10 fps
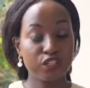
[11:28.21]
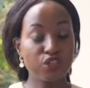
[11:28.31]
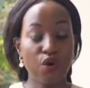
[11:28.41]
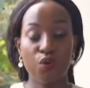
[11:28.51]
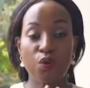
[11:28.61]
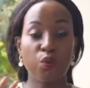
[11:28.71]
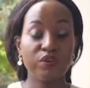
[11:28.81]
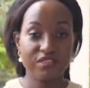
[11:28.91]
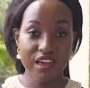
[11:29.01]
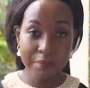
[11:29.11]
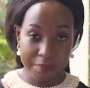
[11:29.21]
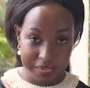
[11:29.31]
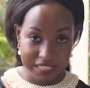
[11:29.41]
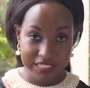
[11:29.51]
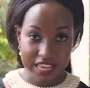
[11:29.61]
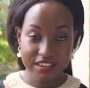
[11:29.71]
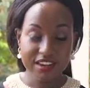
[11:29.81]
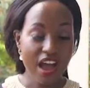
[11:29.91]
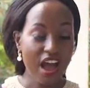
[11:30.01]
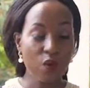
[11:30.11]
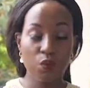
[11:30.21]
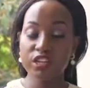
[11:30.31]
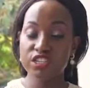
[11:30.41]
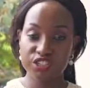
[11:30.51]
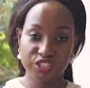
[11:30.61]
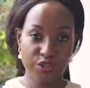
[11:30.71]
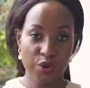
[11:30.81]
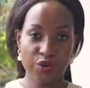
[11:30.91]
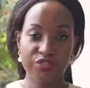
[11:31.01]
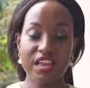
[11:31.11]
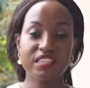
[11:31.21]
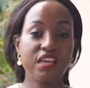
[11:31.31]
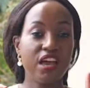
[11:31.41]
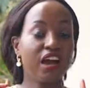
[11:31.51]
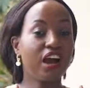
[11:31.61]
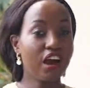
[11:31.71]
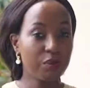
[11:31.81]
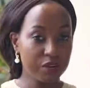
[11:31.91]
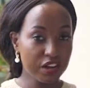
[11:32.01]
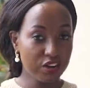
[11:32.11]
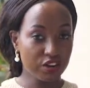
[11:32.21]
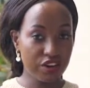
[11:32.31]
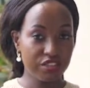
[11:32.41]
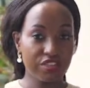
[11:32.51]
So with that being said, I want you to know that career growth